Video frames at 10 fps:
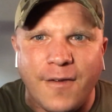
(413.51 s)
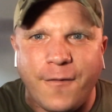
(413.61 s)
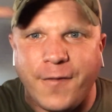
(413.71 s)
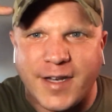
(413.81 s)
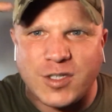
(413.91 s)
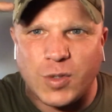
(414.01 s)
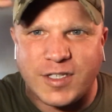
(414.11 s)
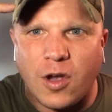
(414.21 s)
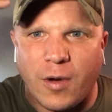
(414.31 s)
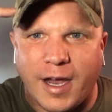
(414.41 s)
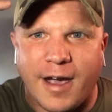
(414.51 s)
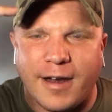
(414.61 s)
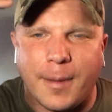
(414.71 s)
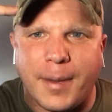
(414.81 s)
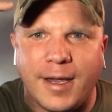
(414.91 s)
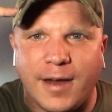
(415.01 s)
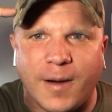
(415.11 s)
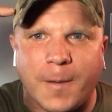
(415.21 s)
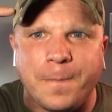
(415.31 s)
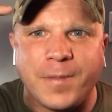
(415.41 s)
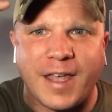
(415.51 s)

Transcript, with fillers: fix what's going on up here.